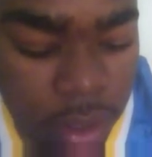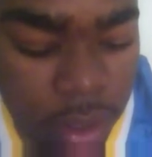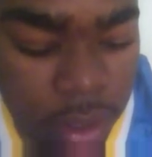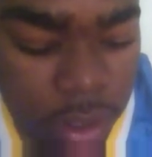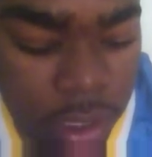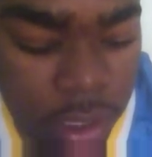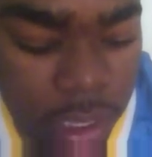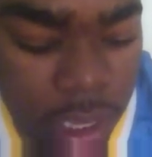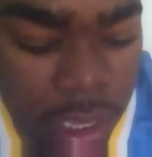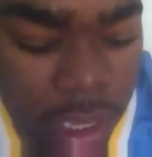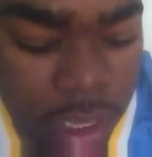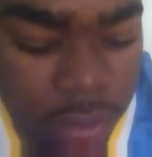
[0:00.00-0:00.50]

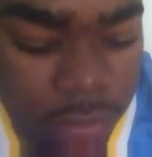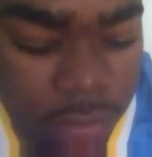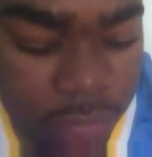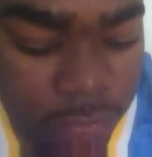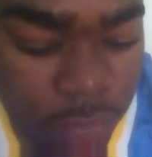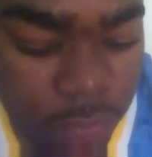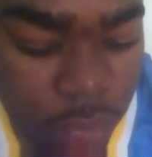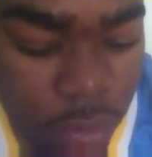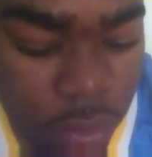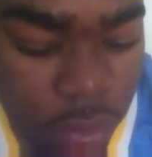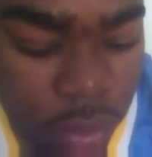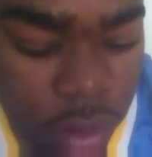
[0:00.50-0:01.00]
Dash
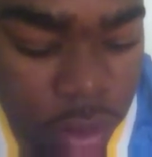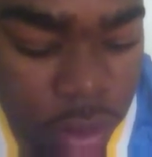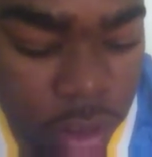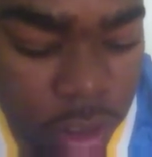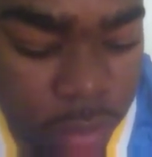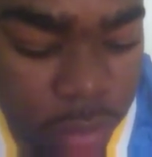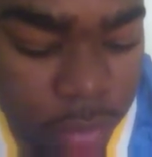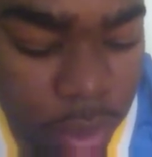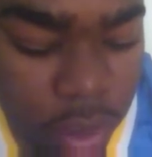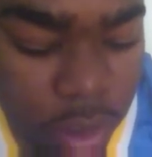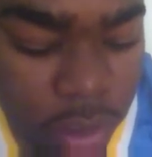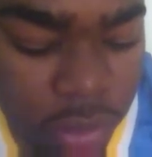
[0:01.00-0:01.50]
forward,
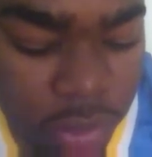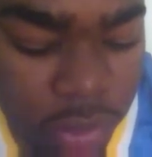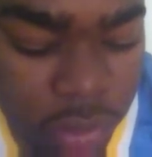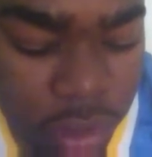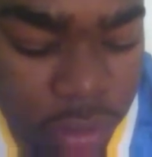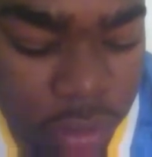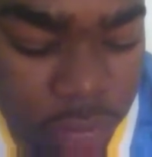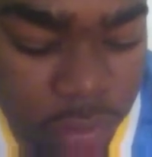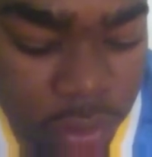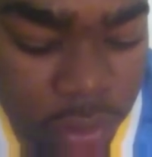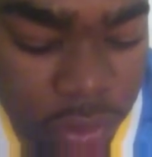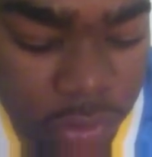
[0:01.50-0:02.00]

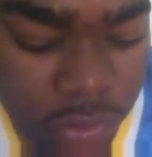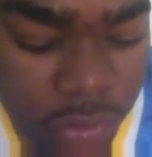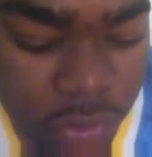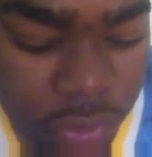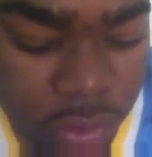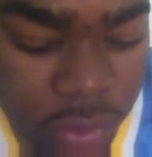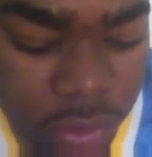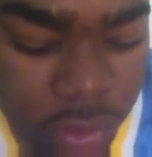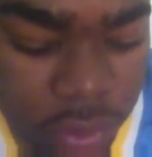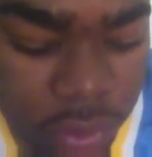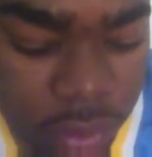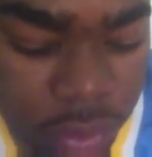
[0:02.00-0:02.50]
emergency evasion.
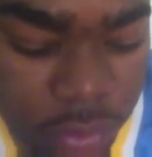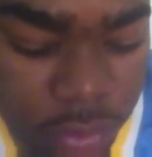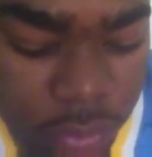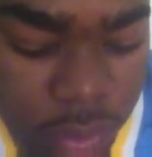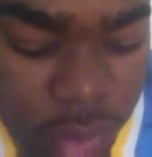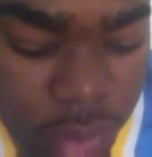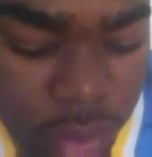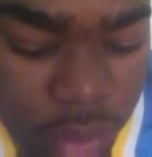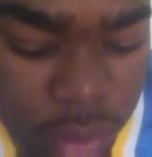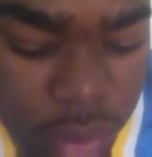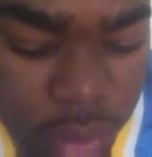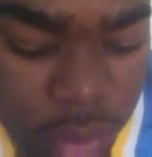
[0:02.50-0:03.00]

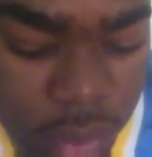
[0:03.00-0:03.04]
What?